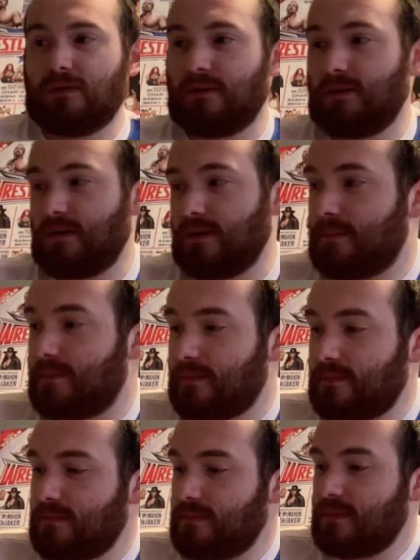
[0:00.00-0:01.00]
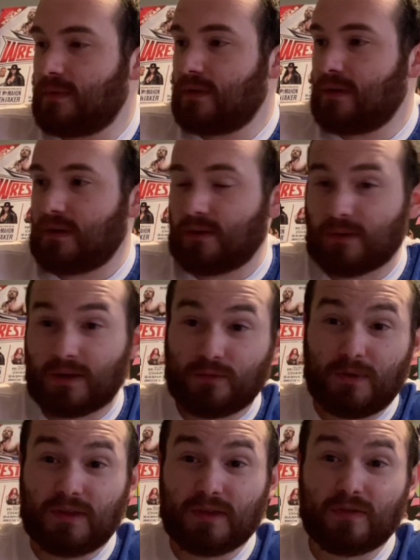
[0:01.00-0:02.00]
um, around the
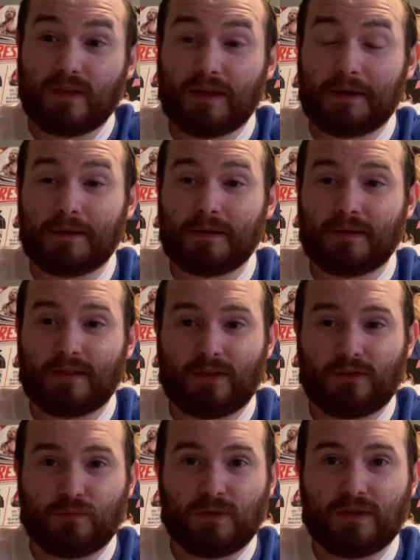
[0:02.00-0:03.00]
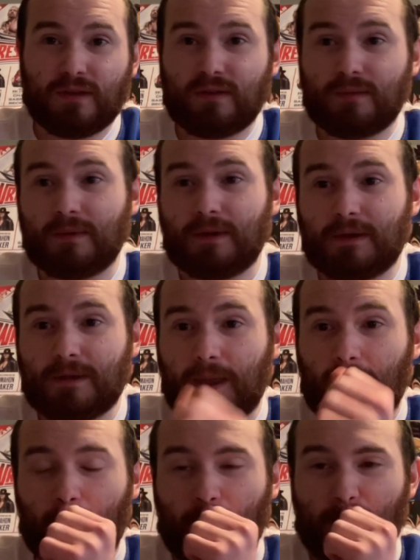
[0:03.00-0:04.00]
weekend there, last weekend,
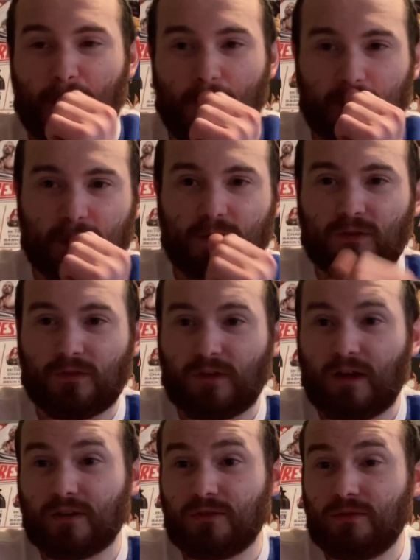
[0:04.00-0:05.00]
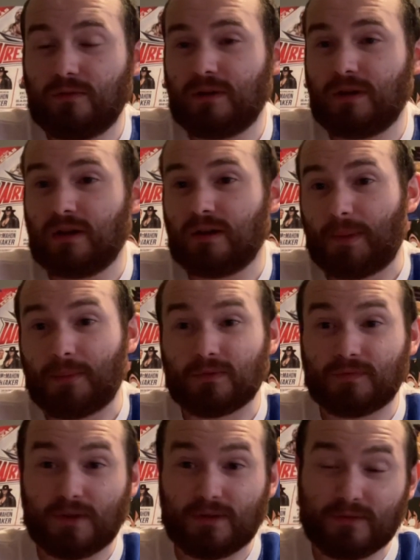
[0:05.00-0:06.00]
Nux Taku, popular
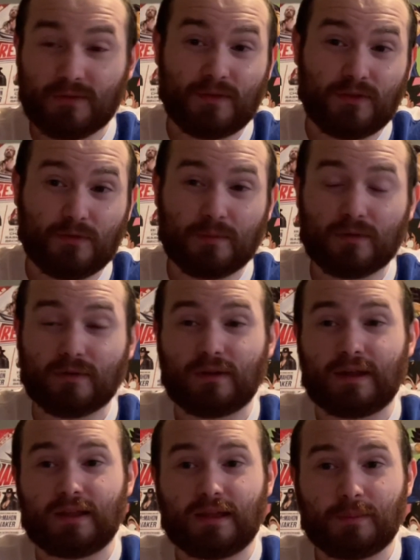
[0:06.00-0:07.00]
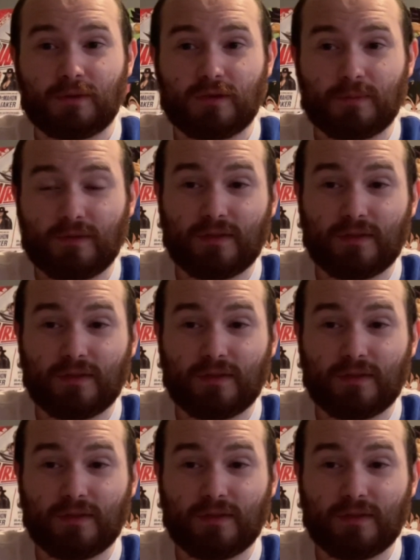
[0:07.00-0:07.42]
figure of the VTuber and anime community